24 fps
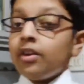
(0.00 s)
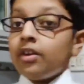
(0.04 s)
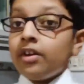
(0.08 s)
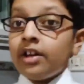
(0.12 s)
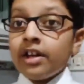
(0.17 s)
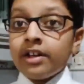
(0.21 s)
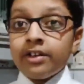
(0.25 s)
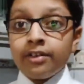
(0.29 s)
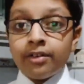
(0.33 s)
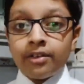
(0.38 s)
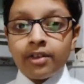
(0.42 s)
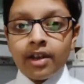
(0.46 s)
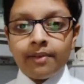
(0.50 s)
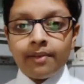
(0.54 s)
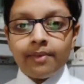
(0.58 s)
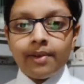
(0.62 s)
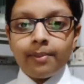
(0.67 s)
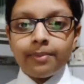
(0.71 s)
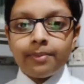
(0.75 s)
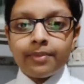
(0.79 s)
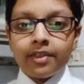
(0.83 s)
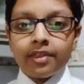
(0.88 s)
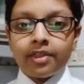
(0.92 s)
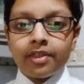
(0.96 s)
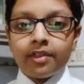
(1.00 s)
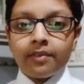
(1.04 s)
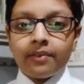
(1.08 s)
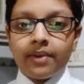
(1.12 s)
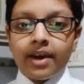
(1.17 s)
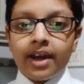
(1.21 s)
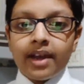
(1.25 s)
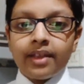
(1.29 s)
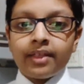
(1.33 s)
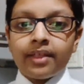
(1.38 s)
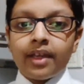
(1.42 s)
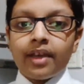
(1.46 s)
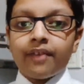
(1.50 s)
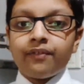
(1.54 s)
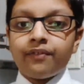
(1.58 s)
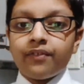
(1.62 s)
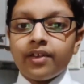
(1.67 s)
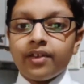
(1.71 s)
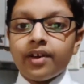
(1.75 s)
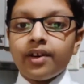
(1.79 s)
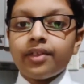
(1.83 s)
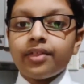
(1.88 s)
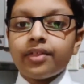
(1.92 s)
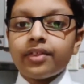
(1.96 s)
To, de to develop this device, I
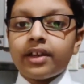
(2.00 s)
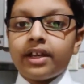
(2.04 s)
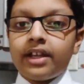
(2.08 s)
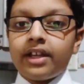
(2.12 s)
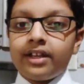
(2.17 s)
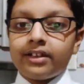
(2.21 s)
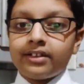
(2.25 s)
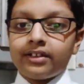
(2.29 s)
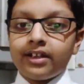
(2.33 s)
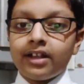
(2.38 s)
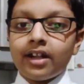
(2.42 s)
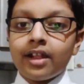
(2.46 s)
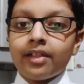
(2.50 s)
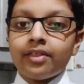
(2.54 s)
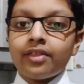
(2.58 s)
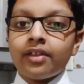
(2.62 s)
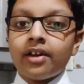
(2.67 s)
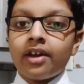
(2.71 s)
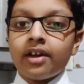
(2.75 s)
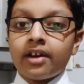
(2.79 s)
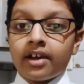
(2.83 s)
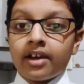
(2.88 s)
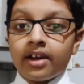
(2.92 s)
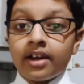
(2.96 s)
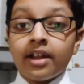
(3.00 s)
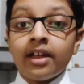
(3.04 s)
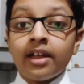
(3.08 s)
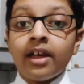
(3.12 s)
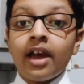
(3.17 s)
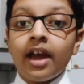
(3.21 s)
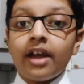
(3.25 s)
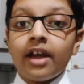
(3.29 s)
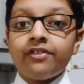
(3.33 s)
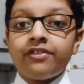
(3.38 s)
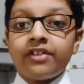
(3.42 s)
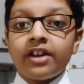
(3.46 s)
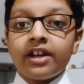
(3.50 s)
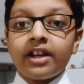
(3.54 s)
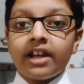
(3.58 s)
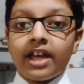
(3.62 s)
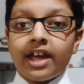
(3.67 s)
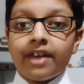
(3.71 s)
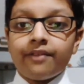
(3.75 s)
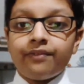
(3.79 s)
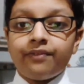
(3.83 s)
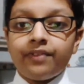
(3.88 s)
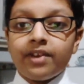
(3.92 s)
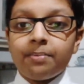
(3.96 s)
first connected a circuit and checked
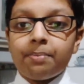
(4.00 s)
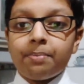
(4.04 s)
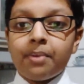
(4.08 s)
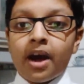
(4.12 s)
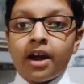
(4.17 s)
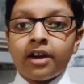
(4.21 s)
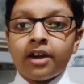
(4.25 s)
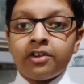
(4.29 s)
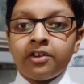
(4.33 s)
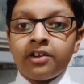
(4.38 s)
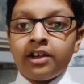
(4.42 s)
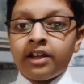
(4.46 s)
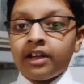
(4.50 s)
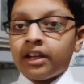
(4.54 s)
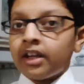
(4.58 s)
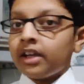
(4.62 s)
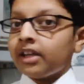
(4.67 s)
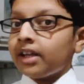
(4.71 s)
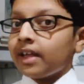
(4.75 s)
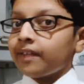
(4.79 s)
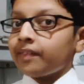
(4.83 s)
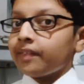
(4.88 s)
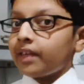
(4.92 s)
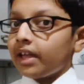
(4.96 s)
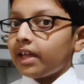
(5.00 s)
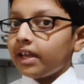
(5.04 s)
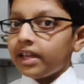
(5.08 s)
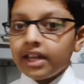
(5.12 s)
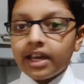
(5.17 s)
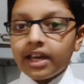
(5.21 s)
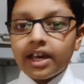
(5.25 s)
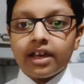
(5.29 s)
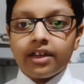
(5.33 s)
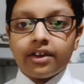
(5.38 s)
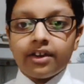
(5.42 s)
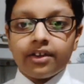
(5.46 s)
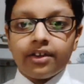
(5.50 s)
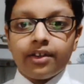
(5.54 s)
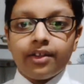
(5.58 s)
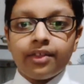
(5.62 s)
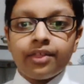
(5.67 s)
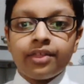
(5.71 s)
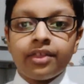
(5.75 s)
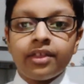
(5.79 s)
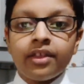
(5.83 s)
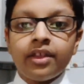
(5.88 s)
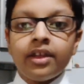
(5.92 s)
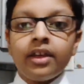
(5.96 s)
every part to recognize any
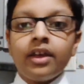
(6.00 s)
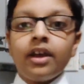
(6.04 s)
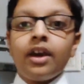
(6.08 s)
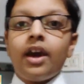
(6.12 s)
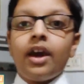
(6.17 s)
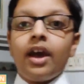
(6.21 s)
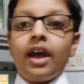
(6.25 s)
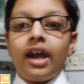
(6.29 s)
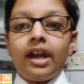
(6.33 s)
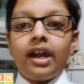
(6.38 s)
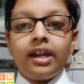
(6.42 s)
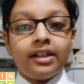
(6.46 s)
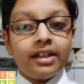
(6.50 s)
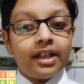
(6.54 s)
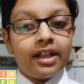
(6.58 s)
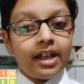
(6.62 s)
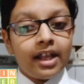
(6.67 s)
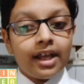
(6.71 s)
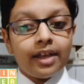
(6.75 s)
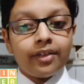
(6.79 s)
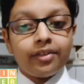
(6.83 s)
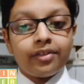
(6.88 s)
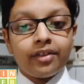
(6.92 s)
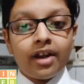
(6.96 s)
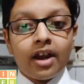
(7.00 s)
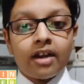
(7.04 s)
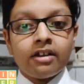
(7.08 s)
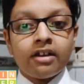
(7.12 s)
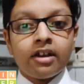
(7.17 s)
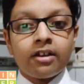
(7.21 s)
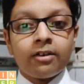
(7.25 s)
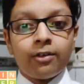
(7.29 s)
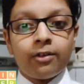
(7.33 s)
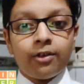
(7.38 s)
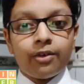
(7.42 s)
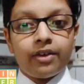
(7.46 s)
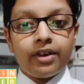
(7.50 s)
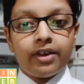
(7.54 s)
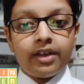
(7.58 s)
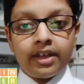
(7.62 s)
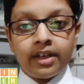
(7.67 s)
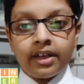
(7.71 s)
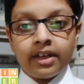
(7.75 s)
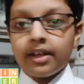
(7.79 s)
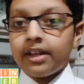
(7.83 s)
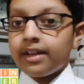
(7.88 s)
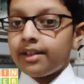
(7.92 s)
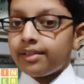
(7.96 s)
errors, and then I started
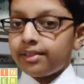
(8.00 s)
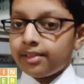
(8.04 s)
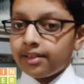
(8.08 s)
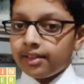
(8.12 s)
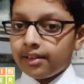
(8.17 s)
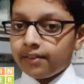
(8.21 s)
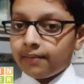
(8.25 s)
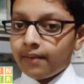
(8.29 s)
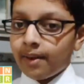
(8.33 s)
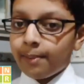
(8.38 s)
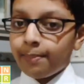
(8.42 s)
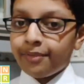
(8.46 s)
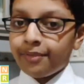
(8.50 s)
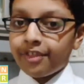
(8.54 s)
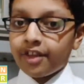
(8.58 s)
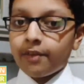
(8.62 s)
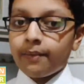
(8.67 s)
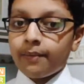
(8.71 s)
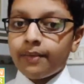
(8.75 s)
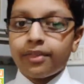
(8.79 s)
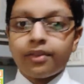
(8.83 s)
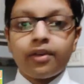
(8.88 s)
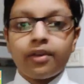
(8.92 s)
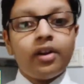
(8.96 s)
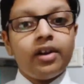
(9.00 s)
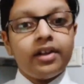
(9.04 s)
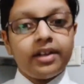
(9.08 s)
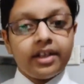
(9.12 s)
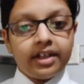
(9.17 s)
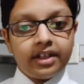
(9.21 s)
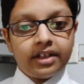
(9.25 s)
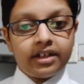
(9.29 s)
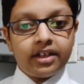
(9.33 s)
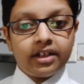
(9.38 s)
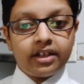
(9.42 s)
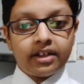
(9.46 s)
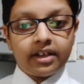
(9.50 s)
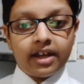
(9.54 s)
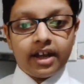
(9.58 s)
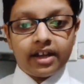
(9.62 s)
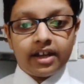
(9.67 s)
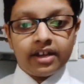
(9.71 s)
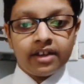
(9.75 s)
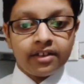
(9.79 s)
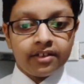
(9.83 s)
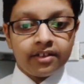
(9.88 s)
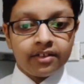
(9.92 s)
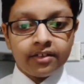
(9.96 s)
coding in a web service called
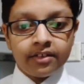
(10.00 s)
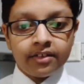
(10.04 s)
Tinkercad.